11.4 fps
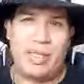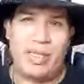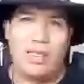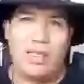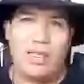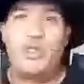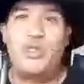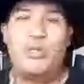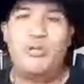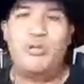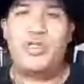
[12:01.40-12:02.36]
When you
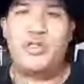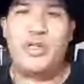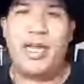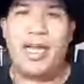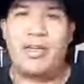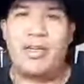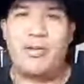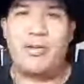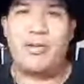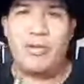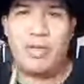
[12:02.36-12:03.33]
lose a track
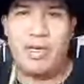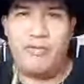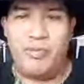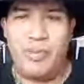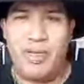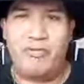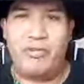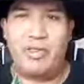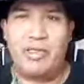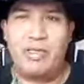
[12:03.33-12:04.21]
of a Bigfoot,